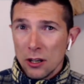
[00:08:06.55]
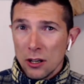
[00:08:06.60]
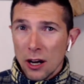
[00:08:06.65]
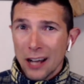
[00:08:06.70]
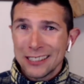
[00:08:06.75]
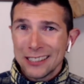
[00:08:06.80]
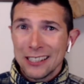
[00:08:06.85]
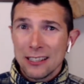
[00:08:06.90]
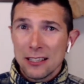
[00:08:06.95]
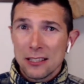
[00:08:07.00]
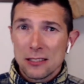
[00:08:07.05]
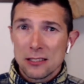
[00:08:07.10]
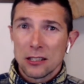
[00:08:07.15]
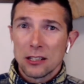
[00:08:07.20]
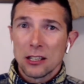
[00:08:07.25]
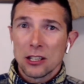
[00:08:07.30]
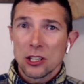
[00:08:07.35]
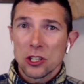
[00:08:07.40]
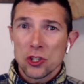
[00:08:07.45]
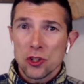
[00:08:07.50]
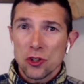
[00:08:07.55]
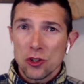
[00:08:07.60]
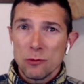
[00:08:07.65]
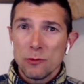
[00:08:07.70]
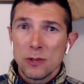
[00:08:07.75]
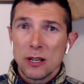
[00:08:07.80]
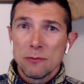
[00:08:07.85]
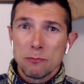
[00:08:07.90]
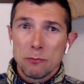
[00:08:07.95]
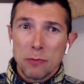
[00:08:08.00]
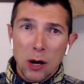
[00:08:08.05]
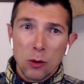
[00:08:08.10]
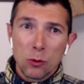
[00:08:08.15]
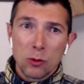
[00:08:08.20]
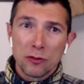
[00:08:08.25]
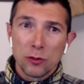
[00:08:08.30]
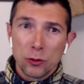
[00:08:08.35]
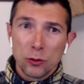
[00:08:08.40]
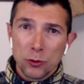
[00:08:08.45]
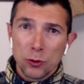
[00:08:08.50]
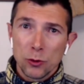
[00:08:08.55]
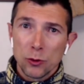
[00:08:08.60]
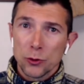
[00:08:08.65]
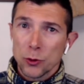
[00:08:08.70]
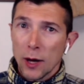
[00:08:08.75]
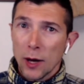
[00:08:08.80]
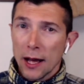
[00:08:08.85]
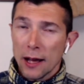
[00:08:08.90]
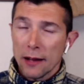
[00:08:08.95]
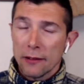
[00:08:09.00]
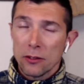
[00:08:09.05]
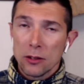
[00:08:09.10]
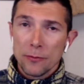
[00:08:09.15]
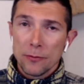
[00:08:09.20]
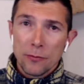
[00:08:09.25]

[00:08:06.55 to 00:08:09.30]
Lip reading: I think it's an extremely powerful tool to have.